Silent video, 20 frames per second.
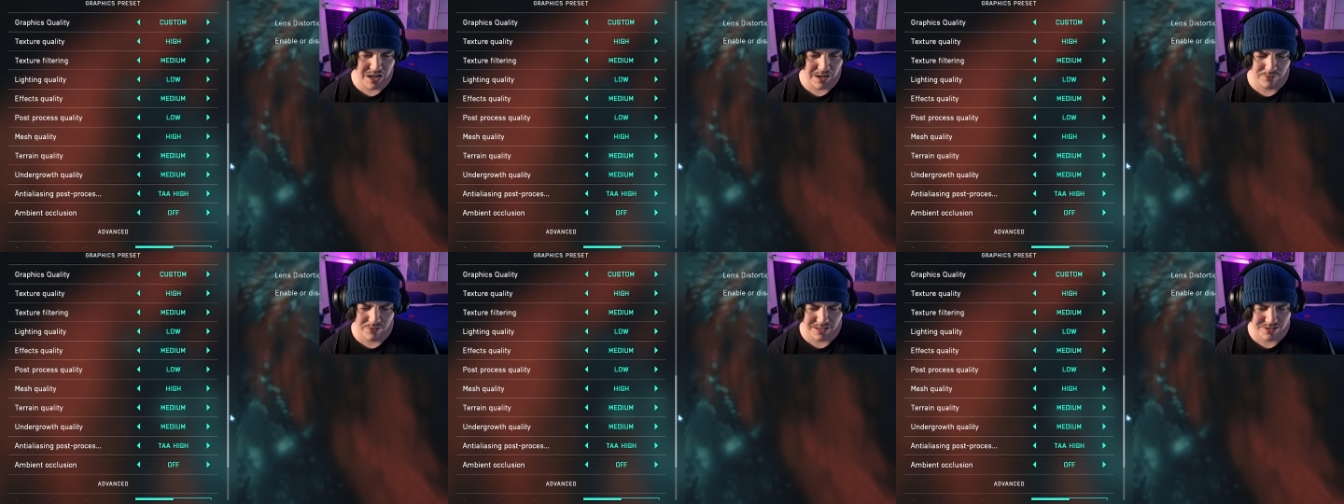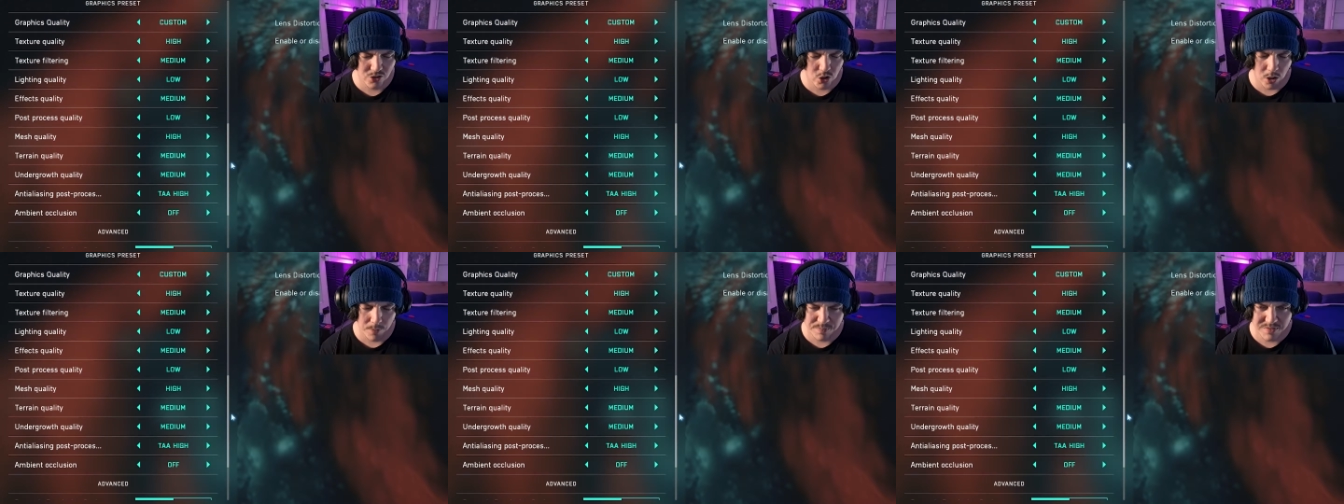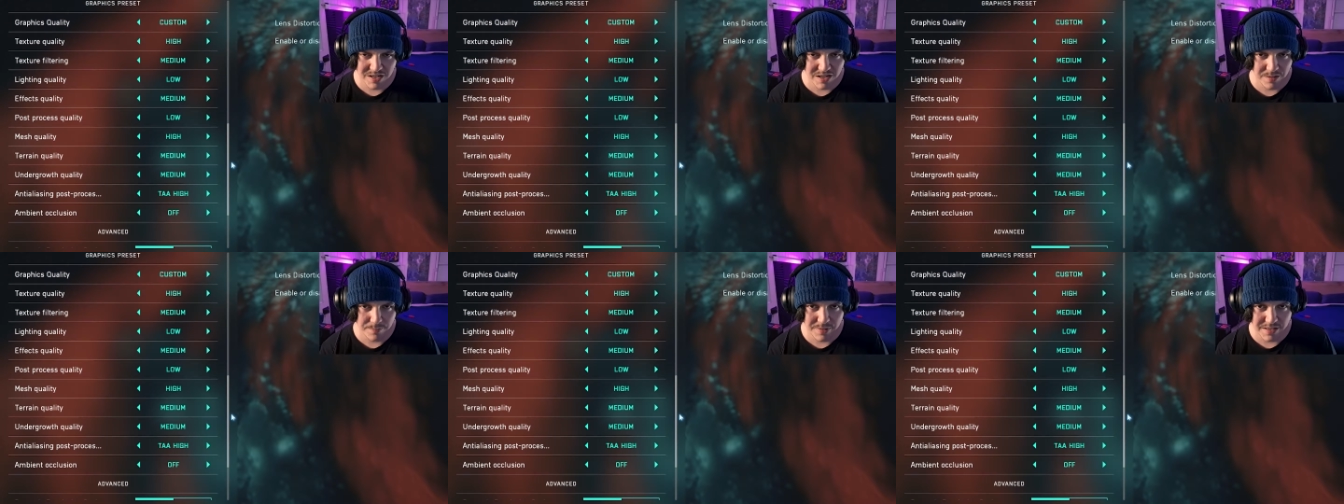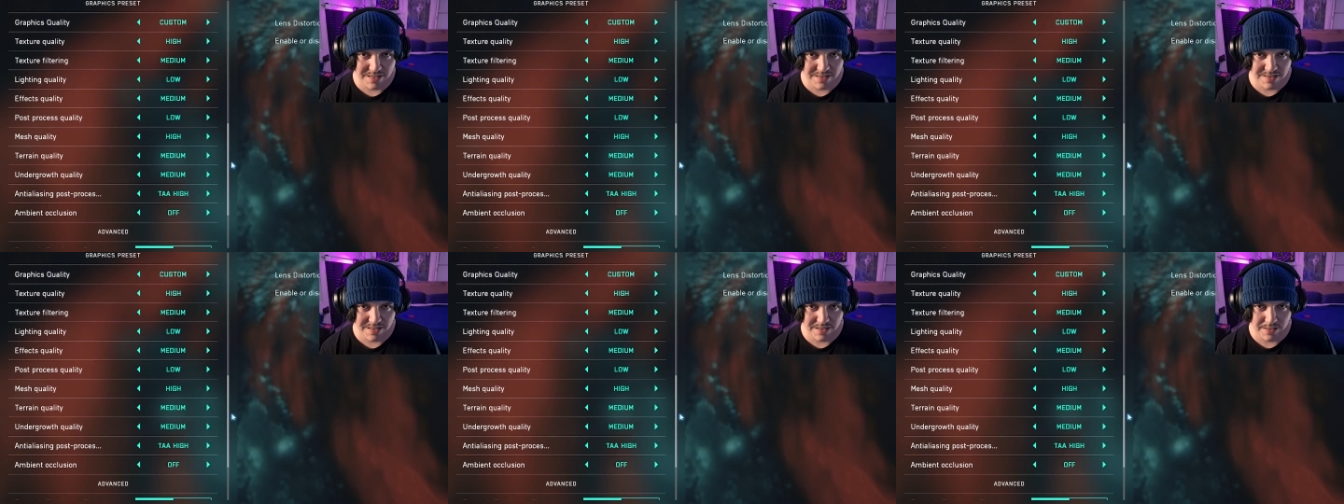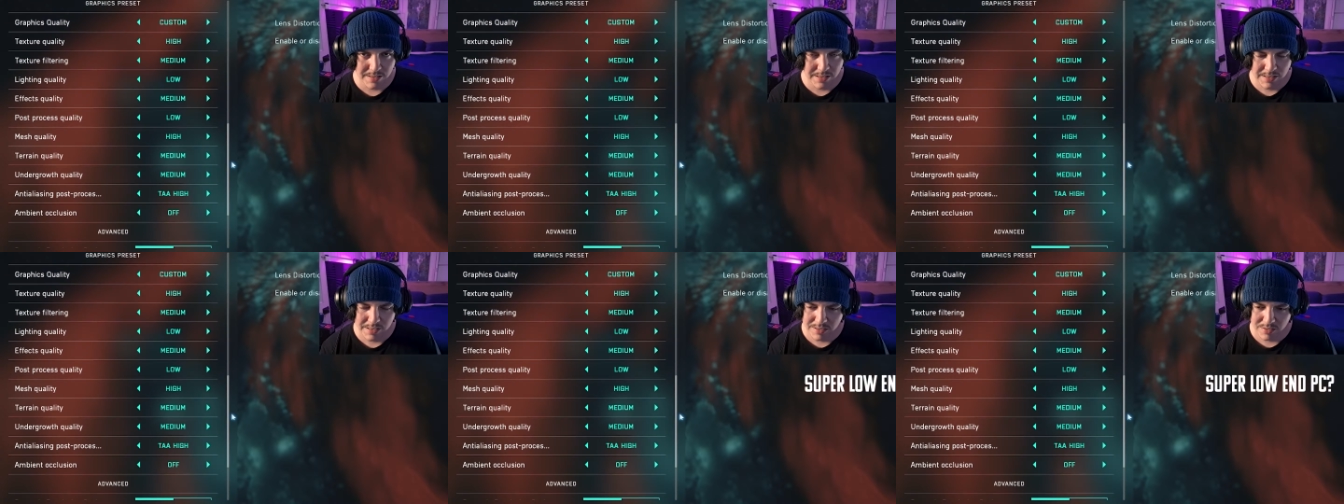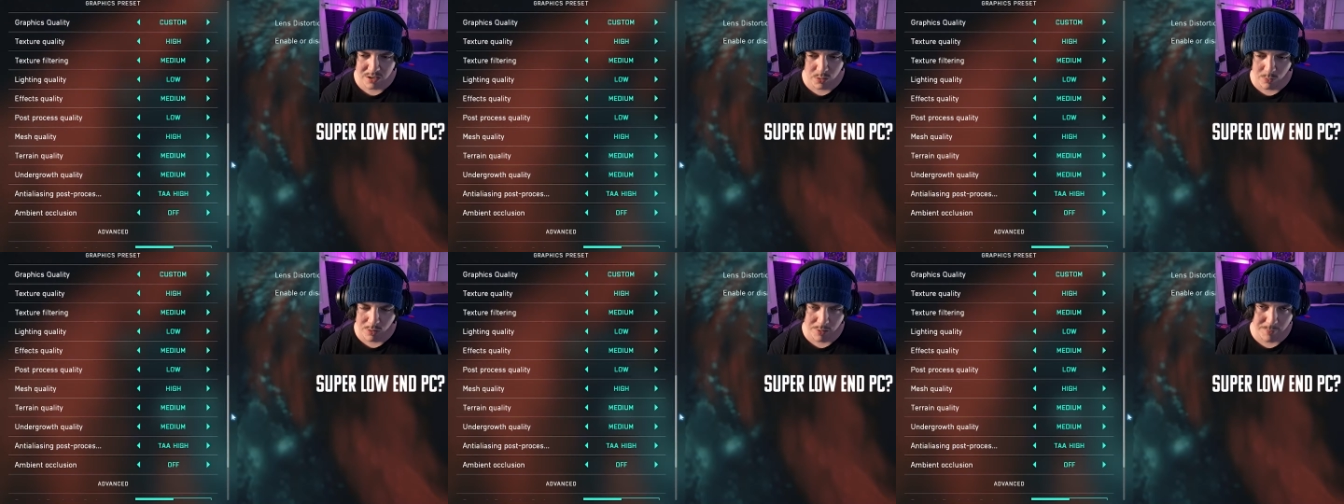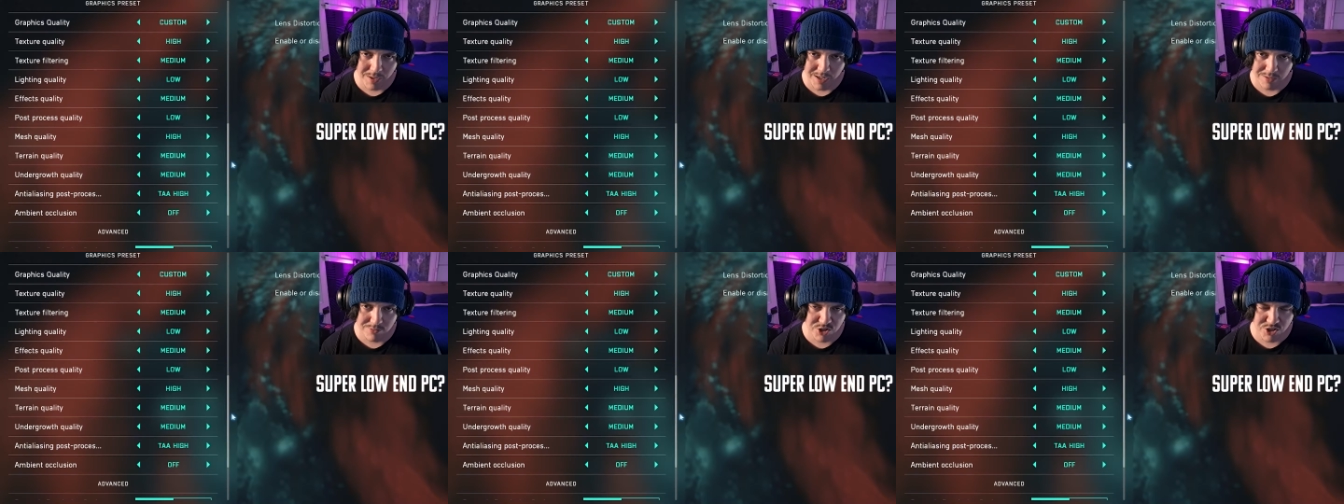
you have like top tier PC, don't worry about it.